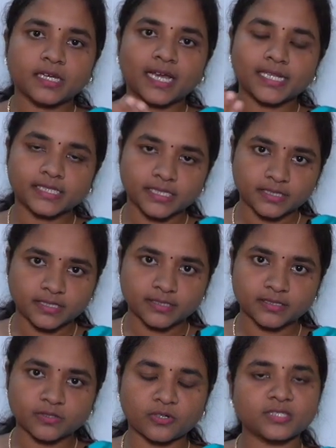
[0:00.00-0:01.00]

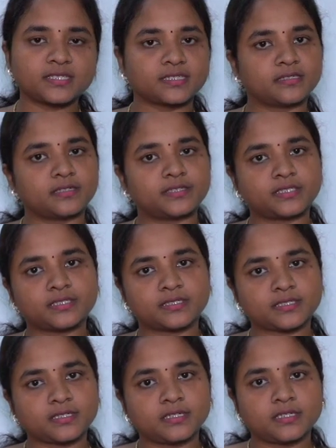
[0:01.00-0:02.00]
antagonist or synergist.